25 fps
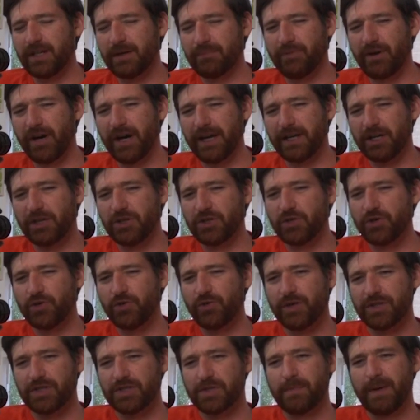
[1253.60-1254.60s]
I'm probably going to
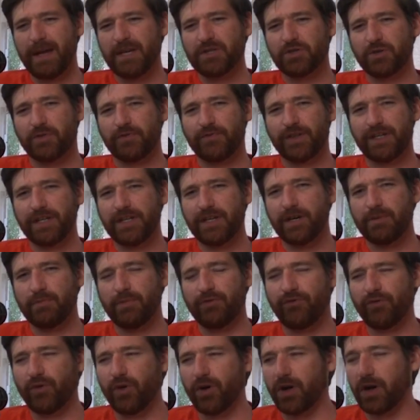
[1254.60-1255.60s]
do a special video
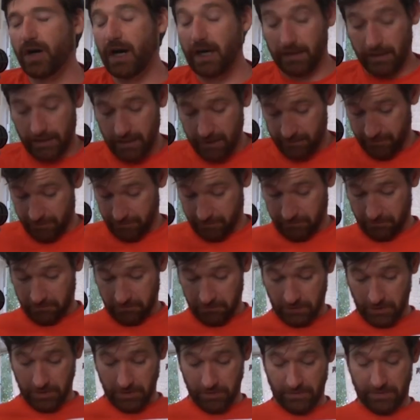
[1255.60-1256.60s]
before I leave
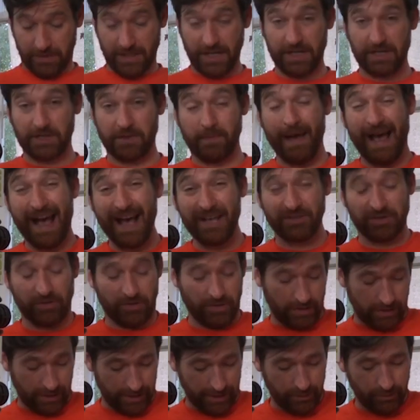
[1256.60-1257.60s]
to do Tennis
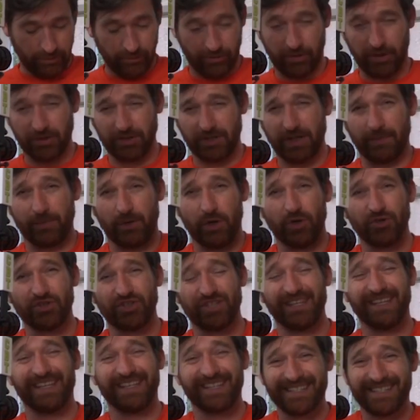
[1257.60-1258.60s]
Masters Clinic with Crunch Time
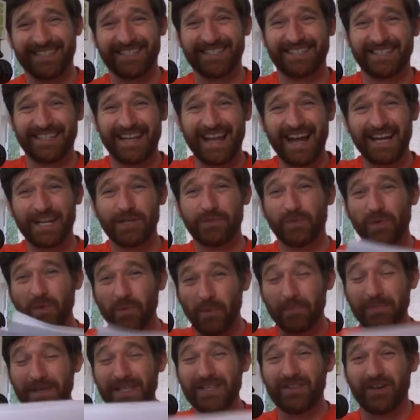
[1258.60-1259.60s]
Coaching in Cincinnati. We will
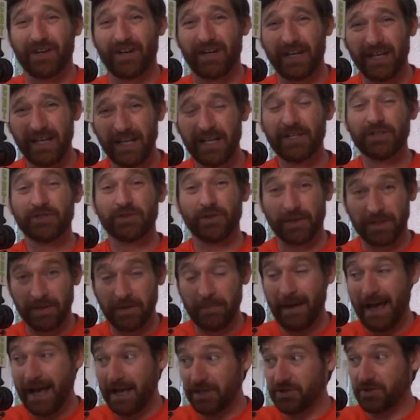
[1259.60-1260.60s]
be there during the
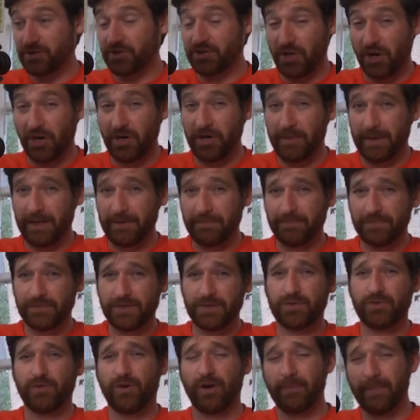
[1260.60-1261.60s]
Masters Tournament
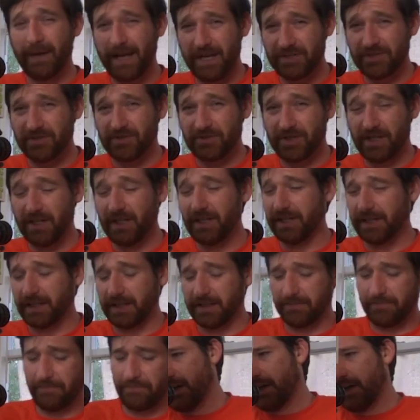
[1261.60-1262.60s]
to do our Masters Clinic.
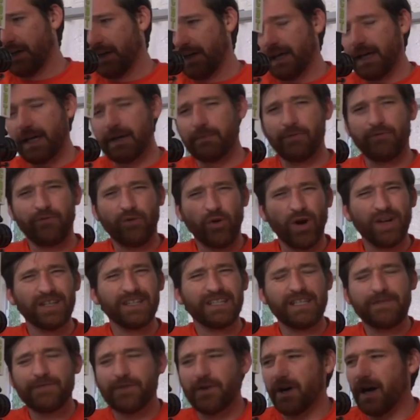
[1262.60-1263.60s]
And before I
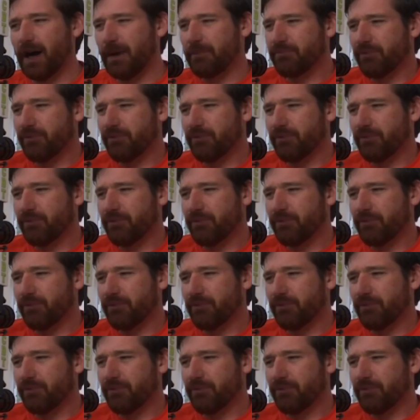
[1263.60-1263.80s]
leave there, I'm